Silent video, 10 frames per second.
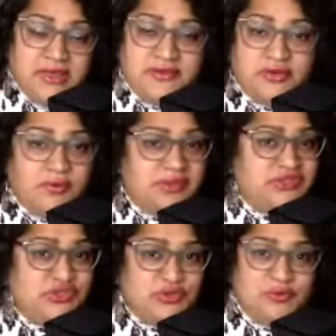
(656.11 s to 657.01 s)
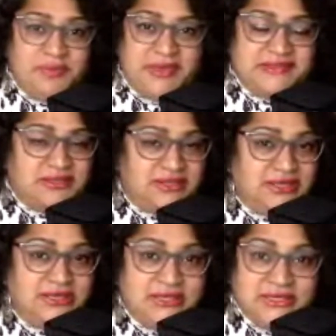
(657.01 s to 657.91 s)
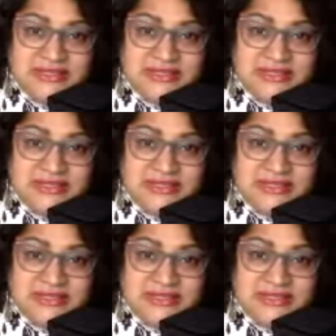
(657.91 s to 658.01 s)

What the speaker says: They're going to basically,